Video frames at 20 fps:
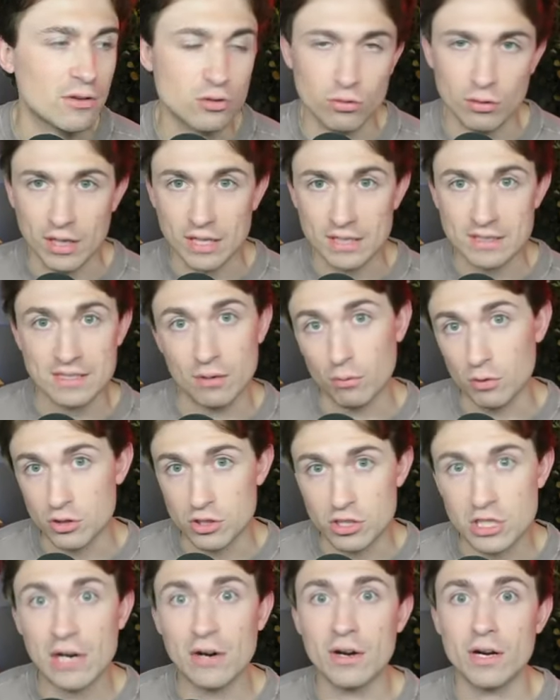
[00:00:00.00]
trades that we're
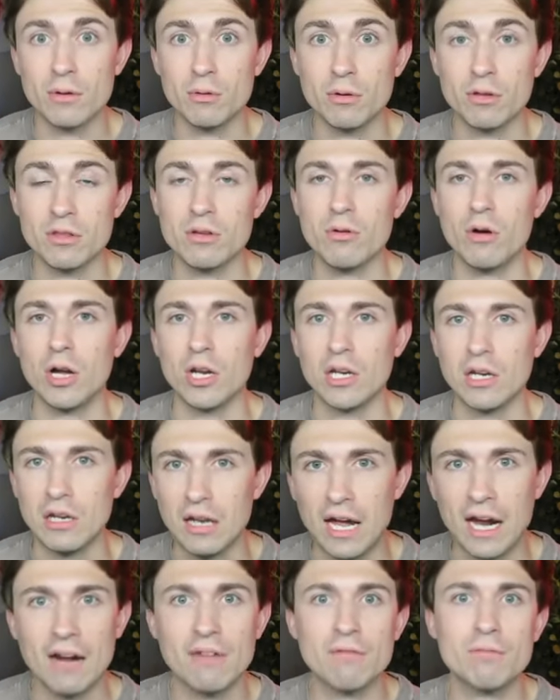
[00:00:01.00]
sharing with you on
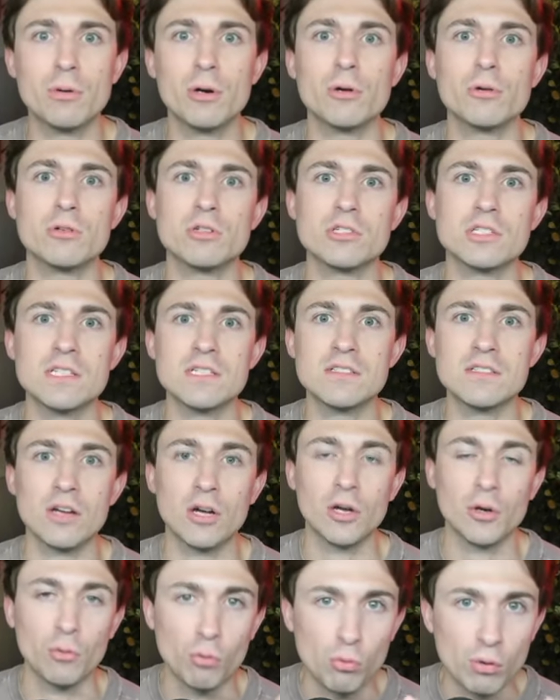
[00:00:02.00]
live brokerages,
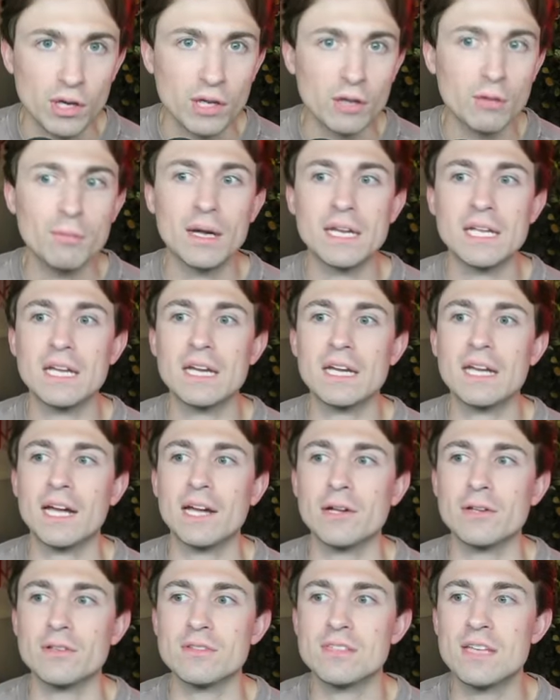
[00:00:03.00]
on real money
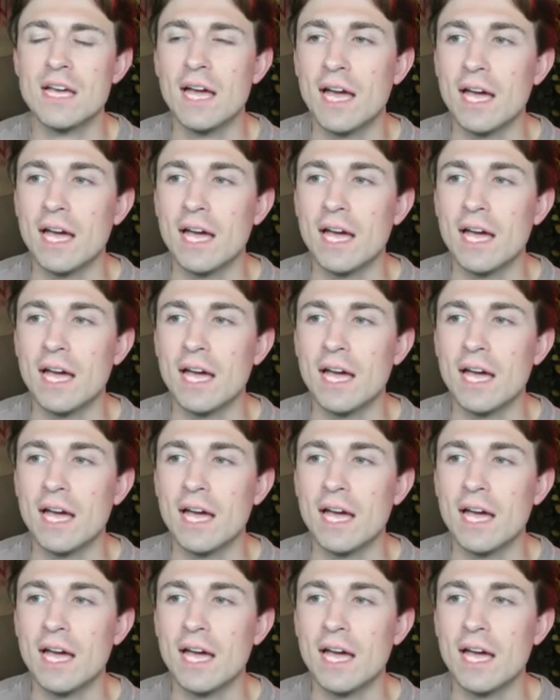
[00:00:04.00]
accounts,